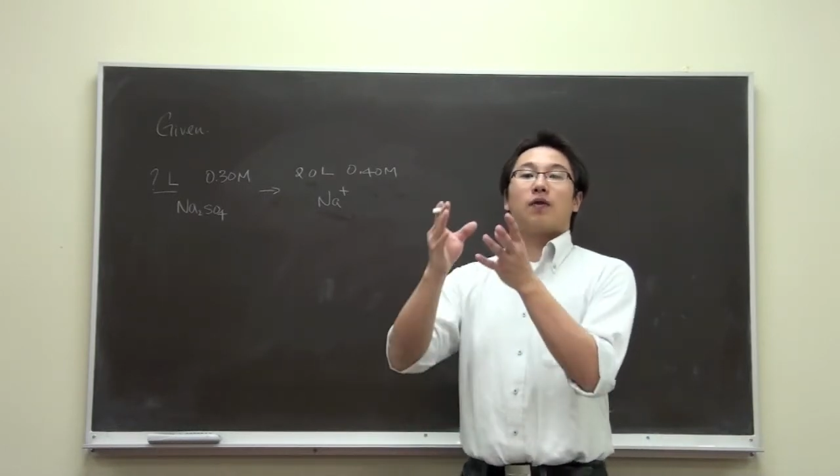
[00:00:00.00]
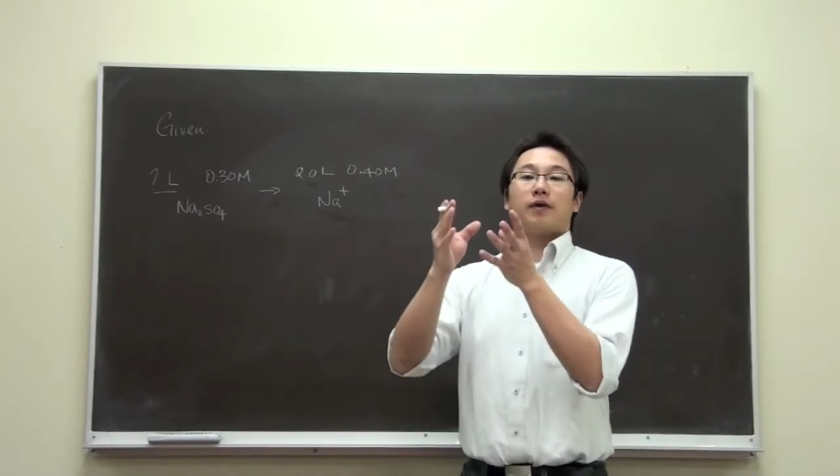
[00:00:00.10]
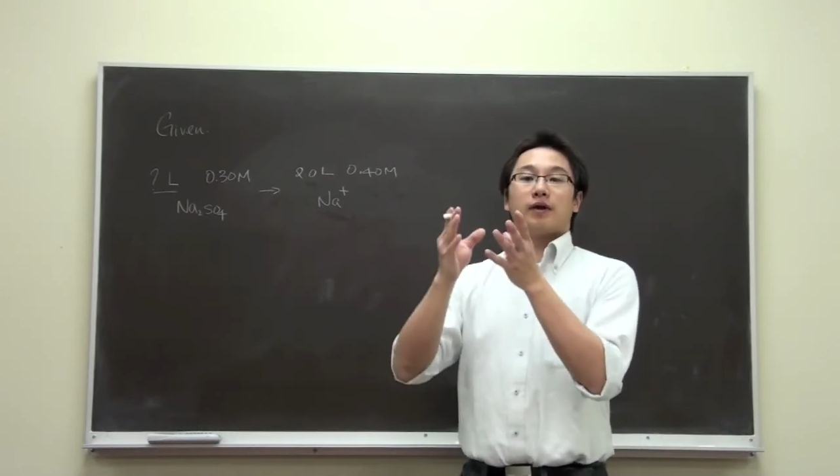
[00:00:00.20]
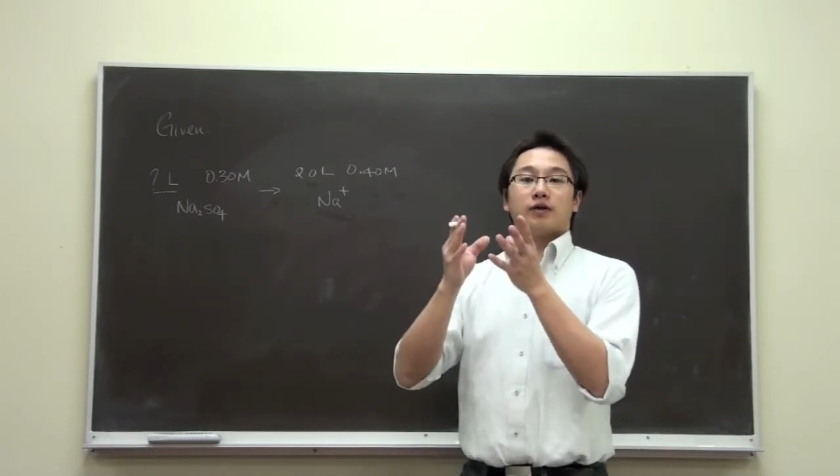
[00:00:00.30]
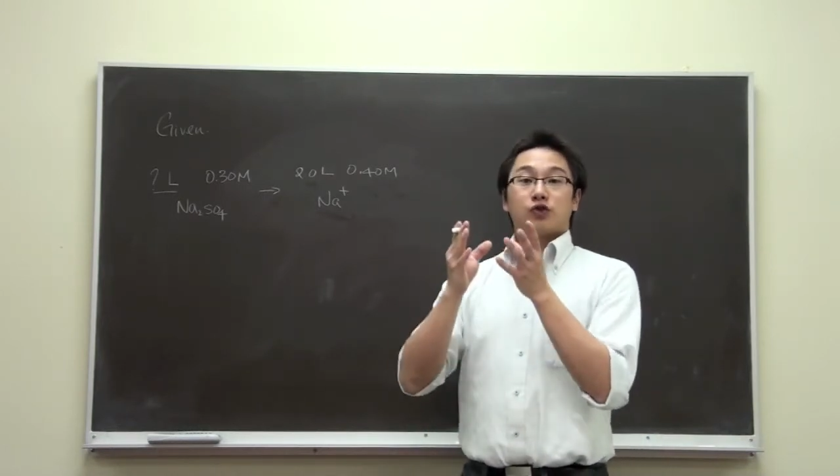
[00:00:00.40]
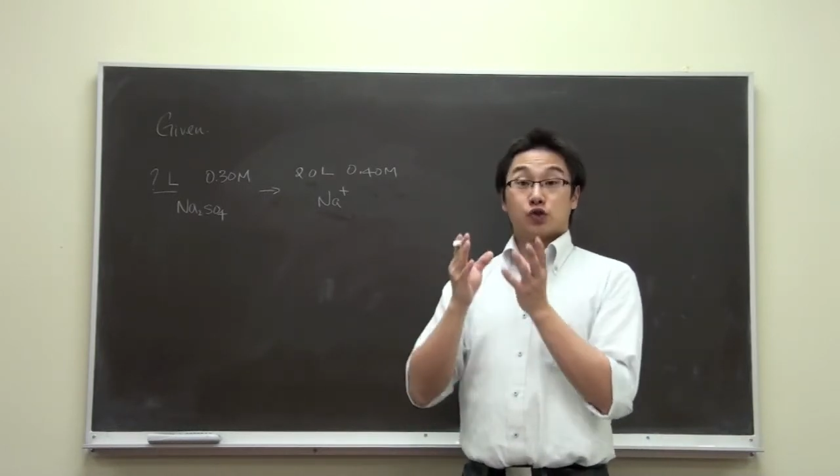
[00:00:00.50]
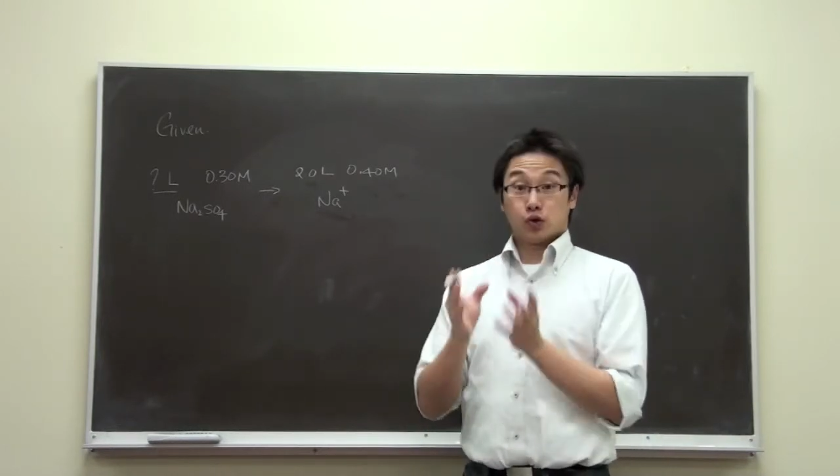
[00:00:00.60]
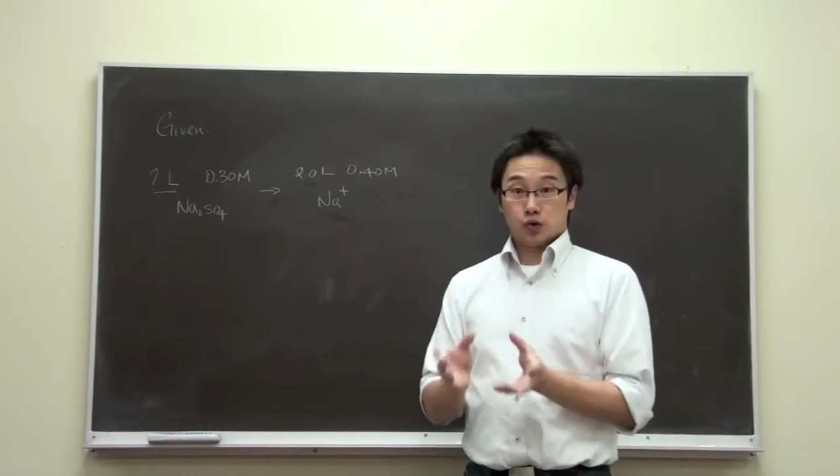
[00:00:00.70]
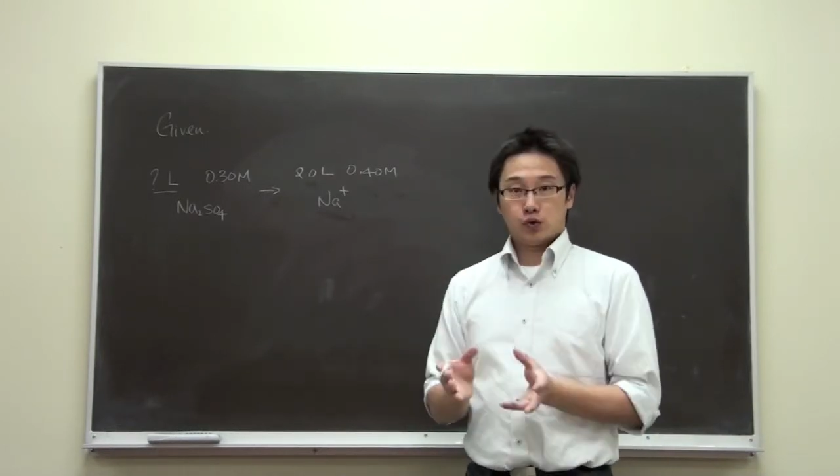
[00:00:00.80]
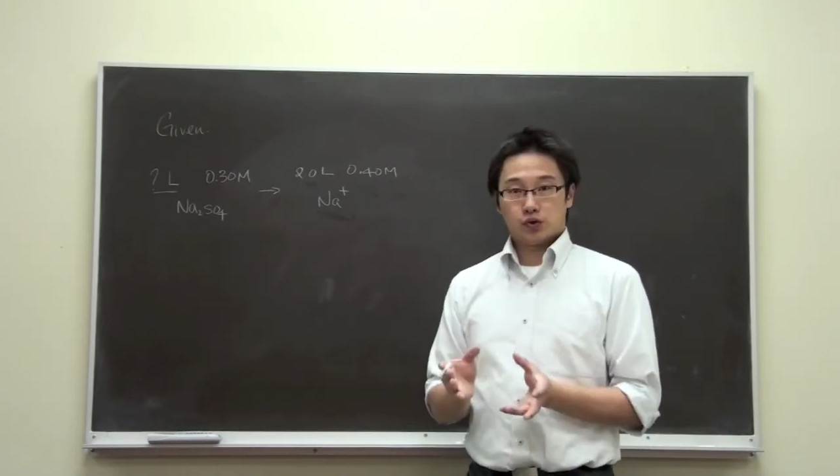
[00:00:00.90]
the
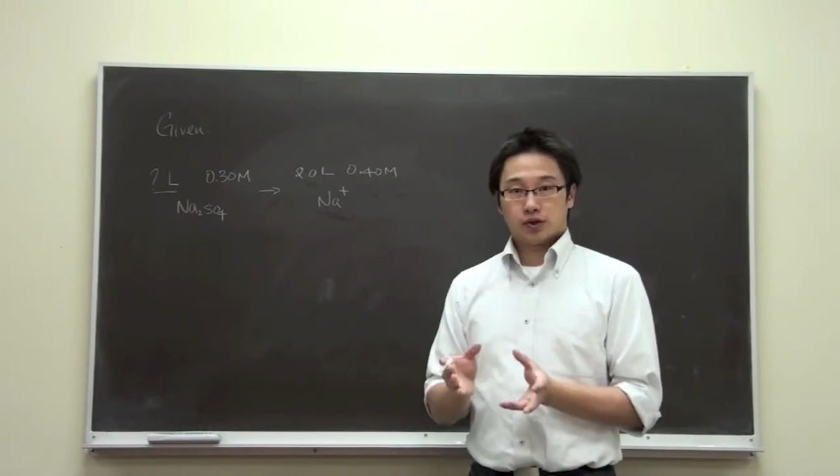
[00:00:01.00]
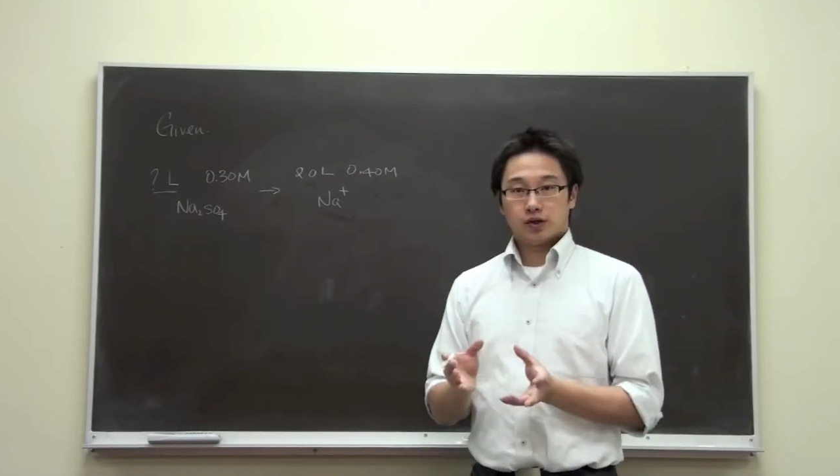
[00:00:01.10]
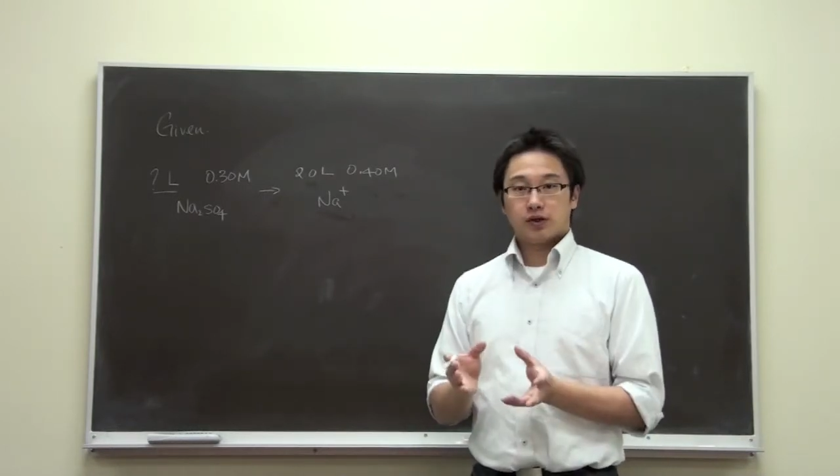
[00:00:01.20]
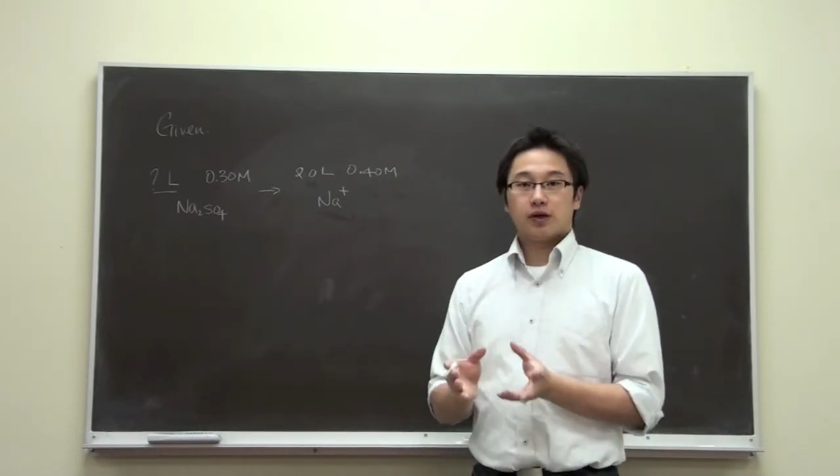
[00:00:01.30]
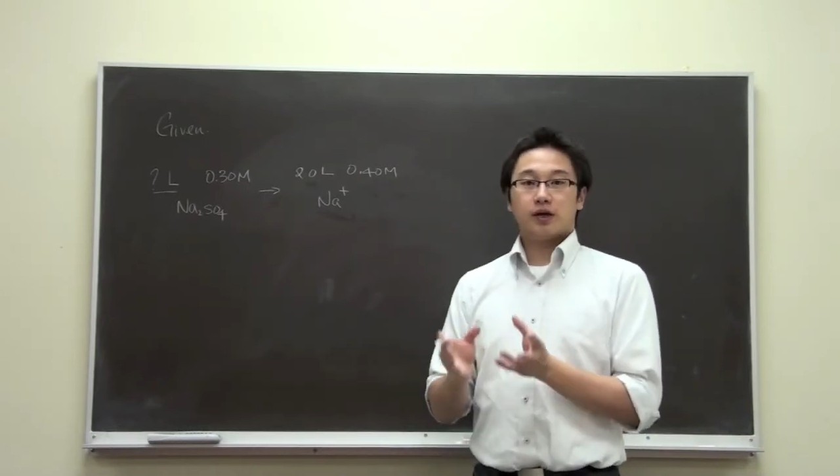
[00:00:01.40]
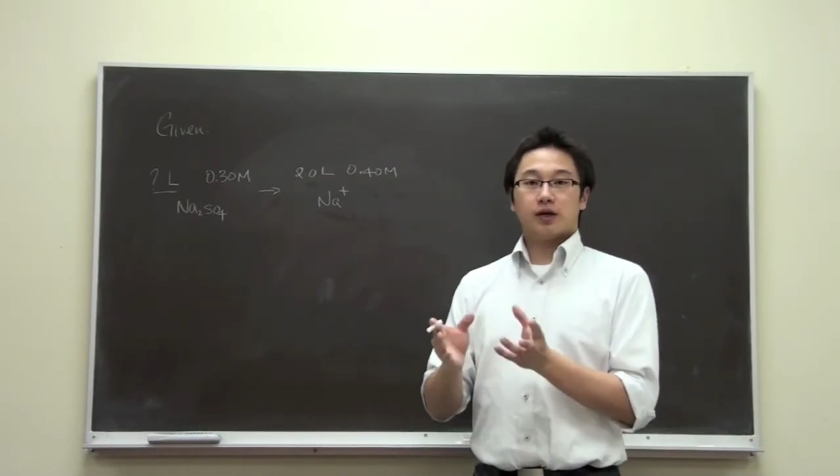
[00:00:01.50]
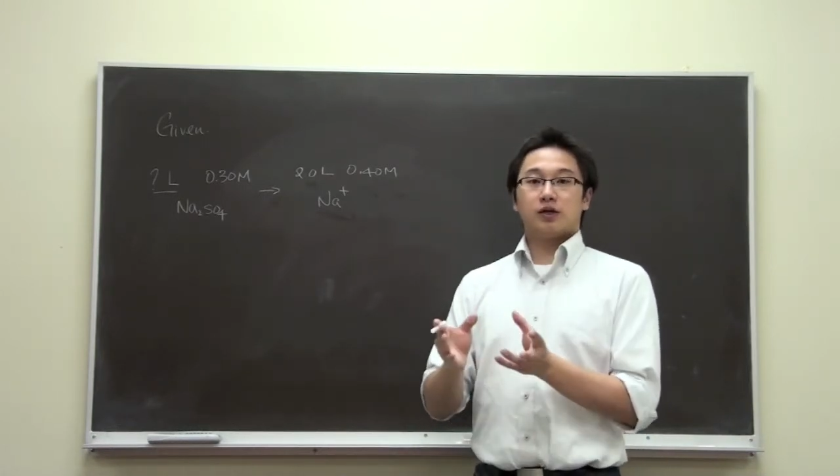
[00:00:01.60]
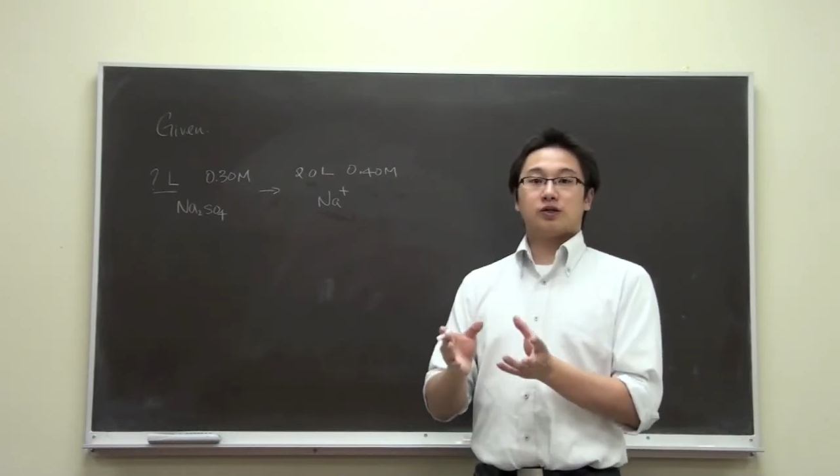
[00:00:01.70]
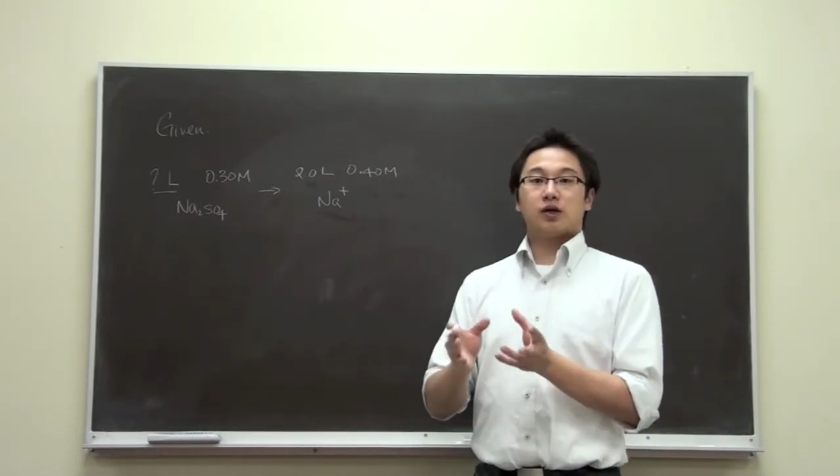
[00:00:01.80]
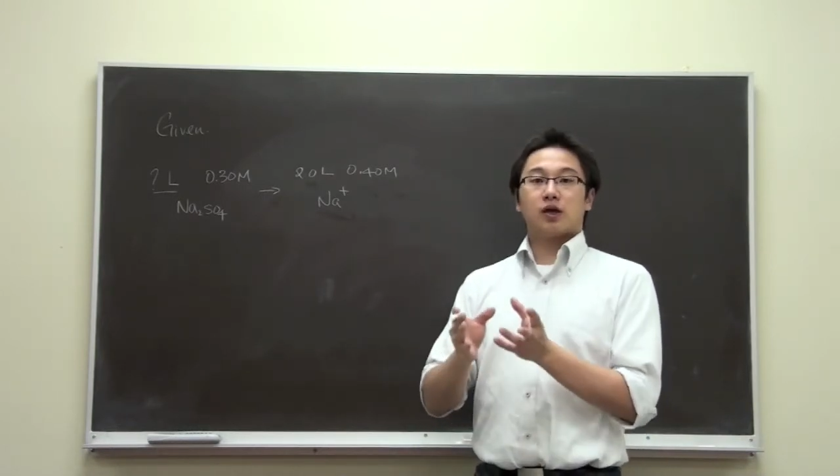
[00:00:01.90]
solute
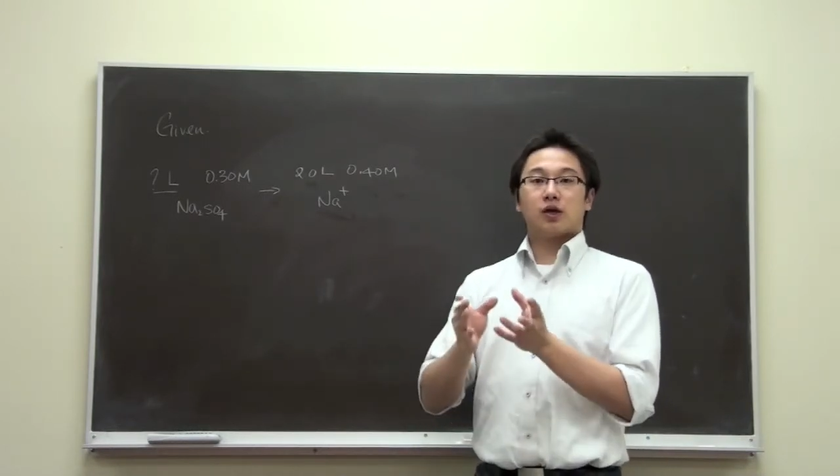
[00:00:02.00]
is